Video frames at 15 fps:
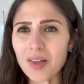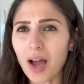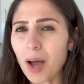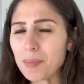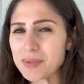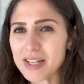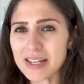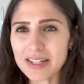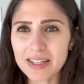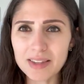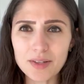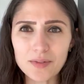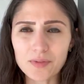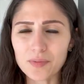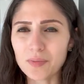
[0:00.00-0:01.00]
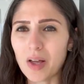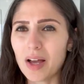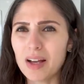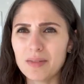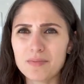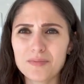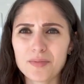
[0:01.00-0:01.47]
updated the
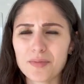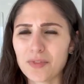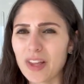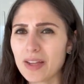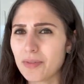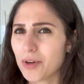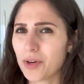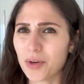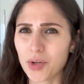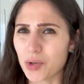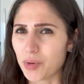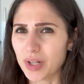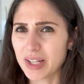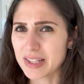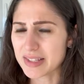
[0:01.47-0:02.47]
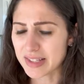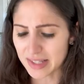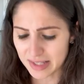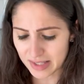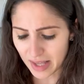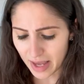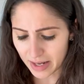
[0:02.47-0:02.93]
flavor or ingredients
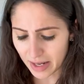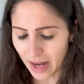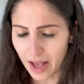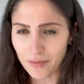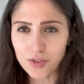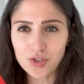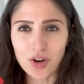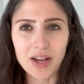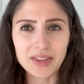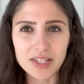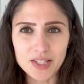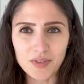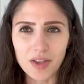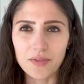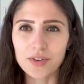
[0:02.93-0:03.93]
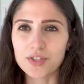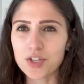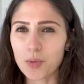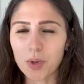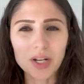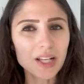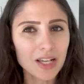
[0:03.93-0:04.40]
since then, and I haven't tried these flavors,
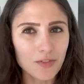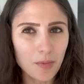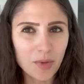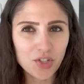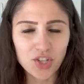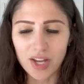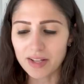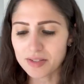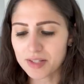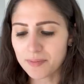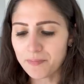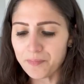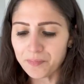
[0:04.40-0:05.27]
so we're gonna give them a chance.